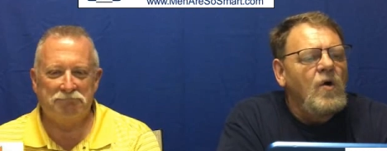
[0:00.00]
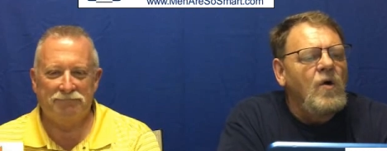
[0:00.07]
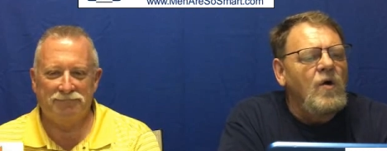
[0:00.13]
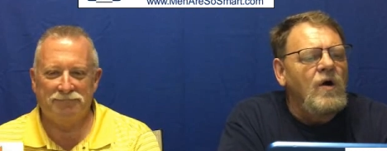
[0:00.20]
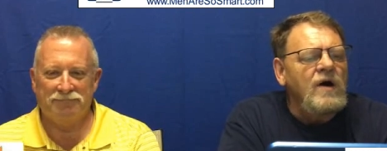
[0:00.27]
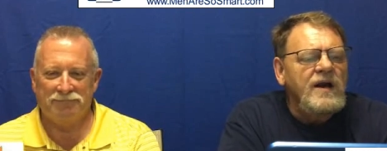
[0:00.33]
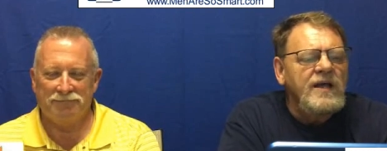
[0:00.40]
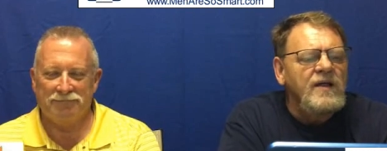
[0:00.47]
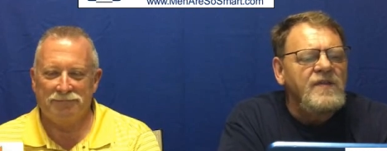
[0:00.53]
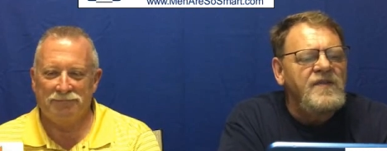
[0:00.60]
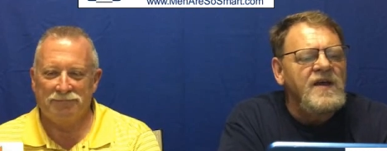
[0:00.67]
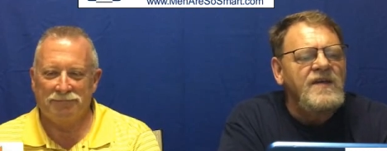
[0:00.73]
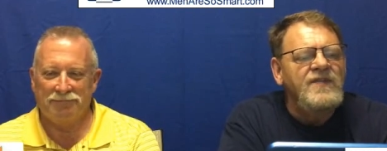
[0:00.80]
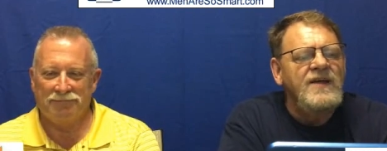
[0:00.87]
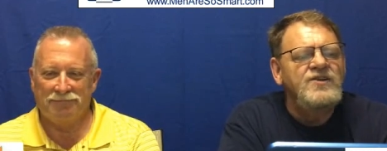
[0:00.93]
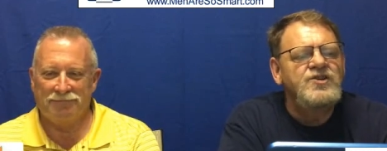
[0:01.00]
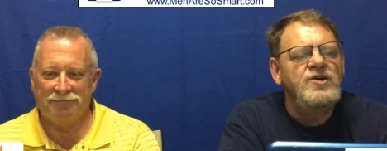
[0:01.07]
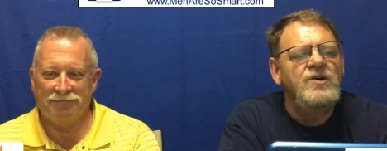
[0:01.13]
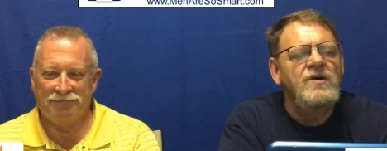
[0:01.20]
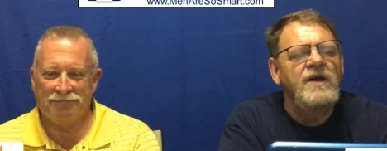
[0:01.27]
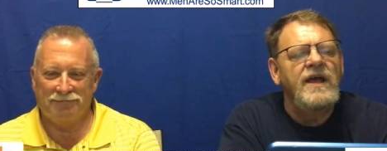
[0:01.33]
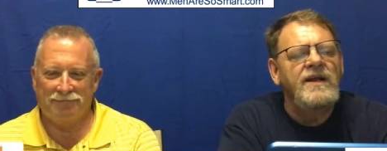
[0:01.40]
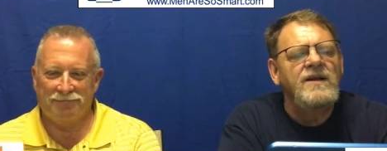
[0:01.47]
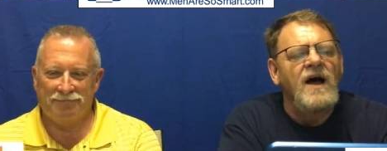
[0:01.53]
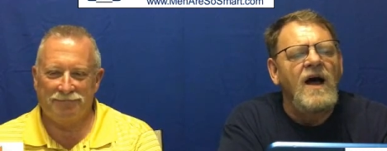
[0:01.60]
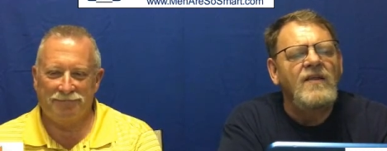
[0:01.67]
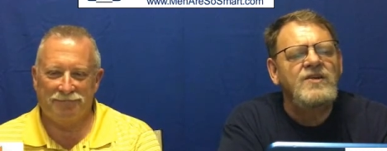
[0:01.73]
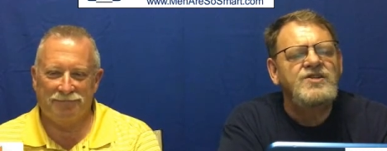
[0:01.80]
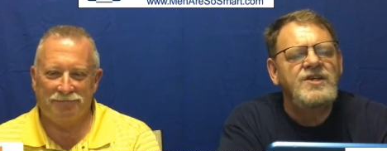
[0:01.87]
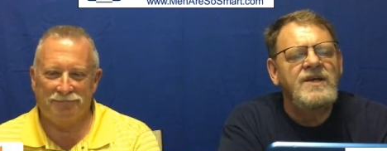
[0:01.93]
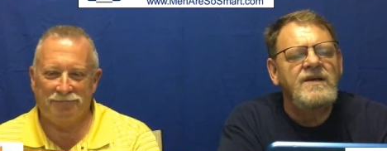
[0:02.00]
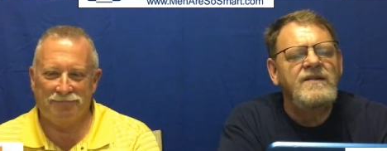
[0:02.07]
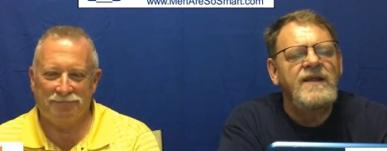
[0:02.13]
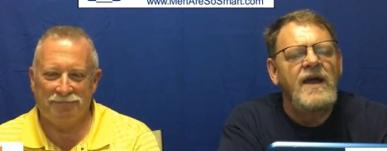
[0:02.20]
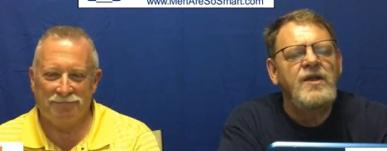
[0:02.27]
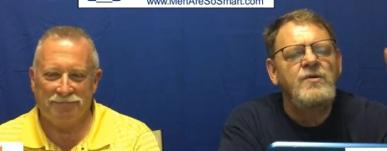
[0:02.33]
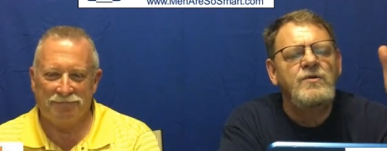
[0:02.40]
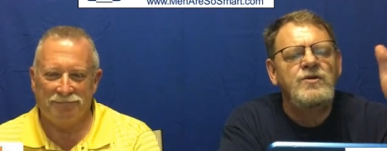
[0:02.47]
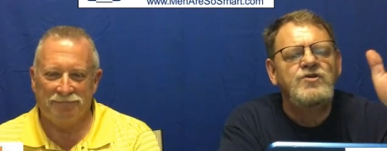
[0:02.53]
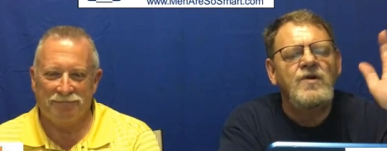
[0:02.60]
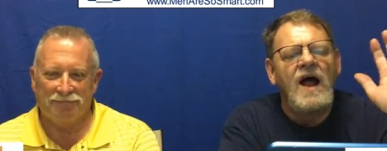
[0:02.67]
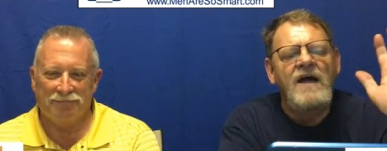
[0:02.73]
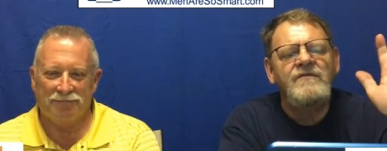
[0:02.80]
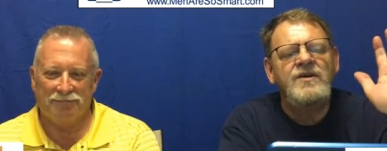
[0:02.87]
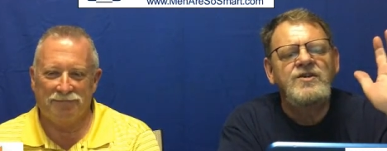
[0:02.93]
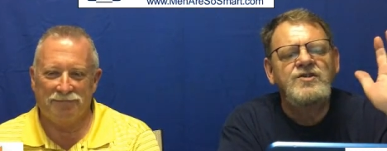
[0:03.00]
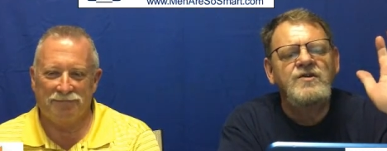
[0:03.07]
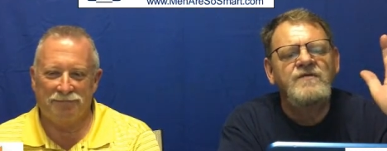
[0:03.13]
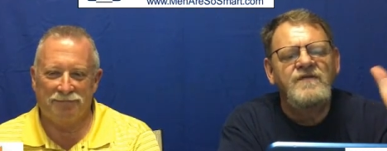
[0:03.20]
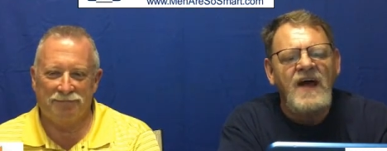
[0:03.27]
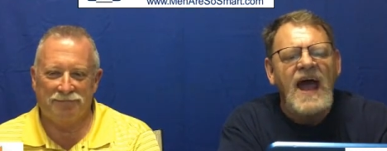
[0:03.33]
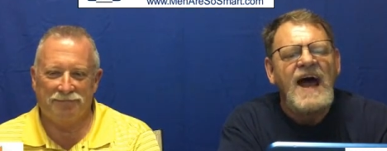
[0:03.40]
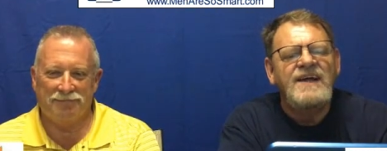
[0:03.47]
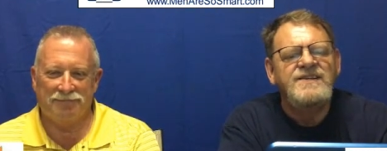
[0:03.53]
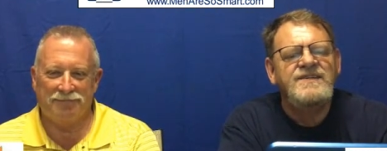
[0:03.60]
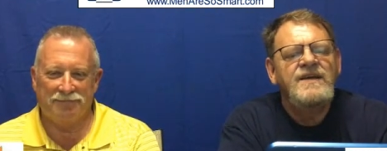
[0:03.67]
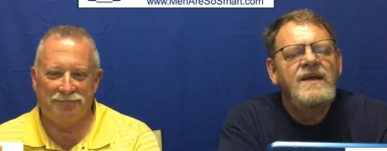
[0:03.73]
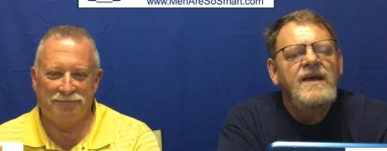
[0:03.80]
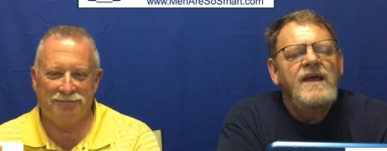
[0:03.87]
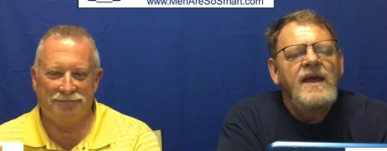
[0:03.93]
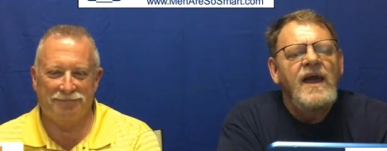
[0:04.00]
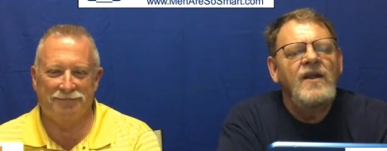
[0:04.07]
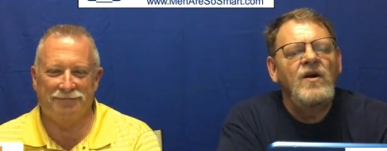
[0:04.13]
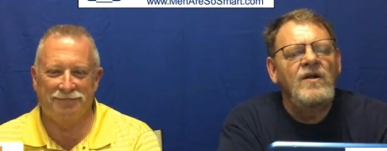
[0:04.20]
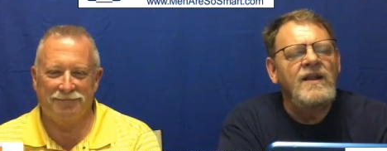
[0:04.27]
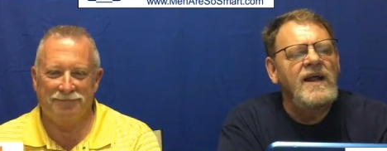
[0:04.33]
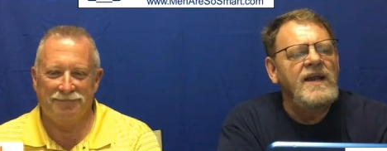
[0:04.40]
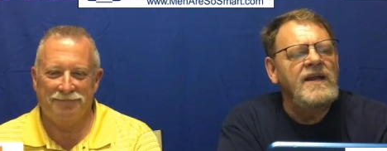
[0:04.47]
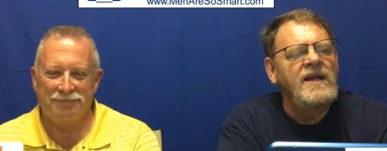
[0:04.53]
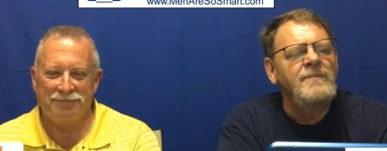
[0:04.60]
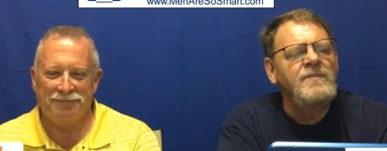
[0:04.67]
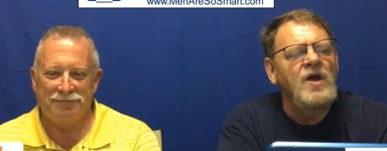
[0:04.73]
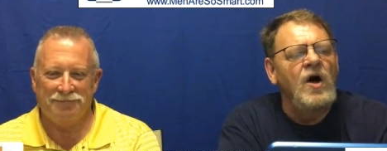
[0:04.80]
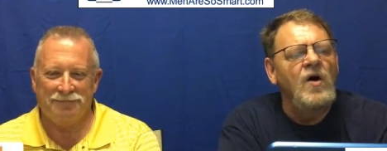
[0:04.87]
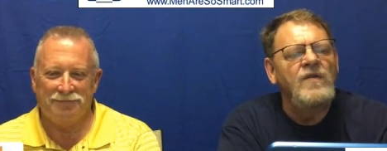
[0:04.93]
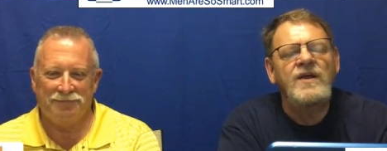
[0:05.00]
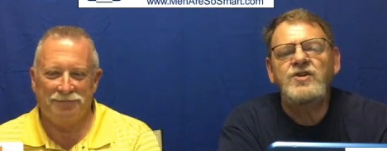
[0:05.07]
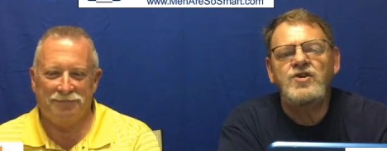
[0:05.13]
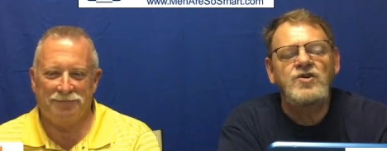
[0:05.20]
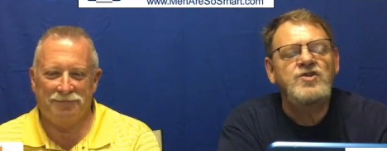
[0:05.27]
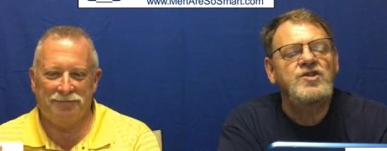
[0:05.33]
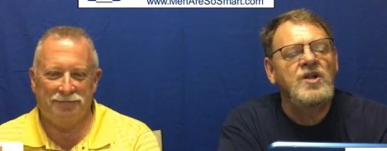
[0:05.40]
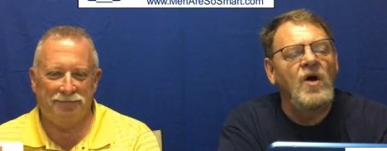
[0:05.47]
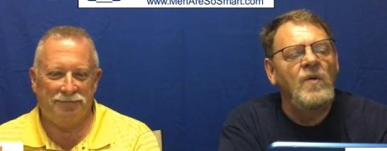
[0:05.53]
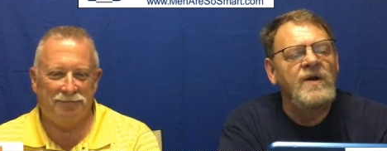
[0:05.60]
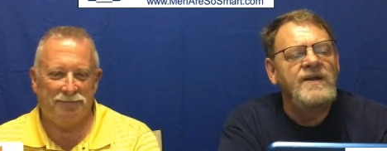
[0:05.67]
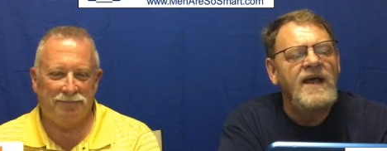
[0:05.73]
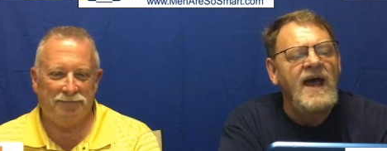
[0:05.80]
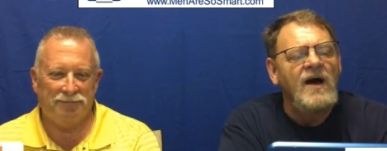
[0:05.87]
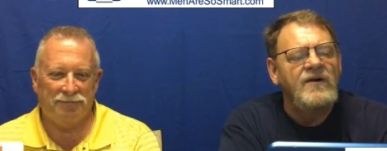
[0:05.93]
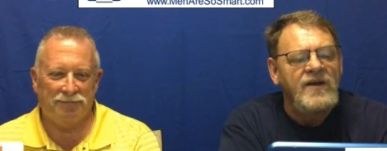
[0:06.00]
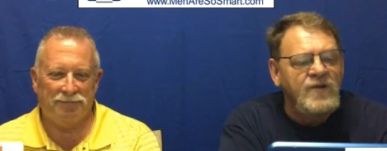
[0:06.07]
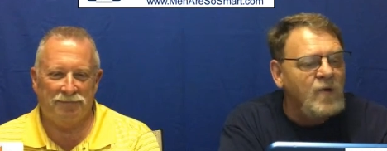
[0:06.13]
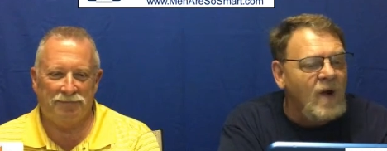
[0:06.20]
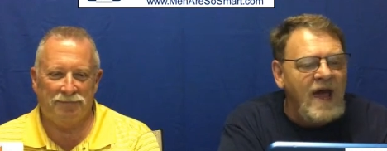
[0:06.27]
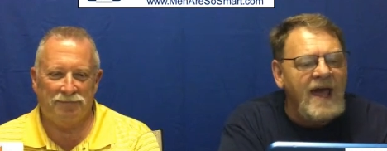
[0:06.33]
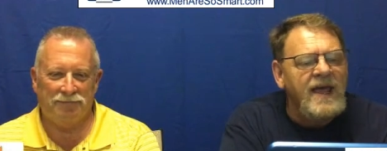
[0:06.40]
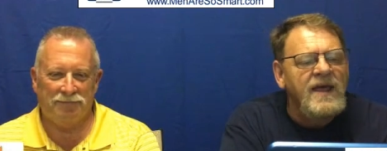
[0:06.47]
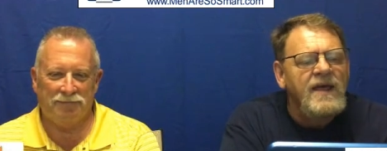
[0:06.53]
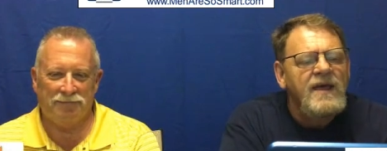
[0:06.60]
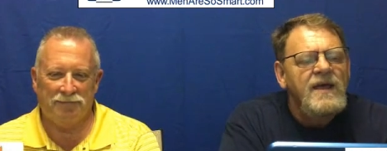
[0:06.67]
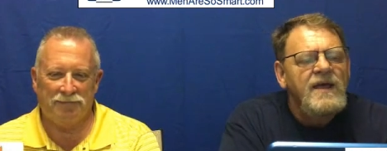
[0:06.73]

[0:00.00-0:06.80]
Speaker 1: or he'll think that you're acknowledging that you were driving too fast and are letting him know that you're slowing down. Either way,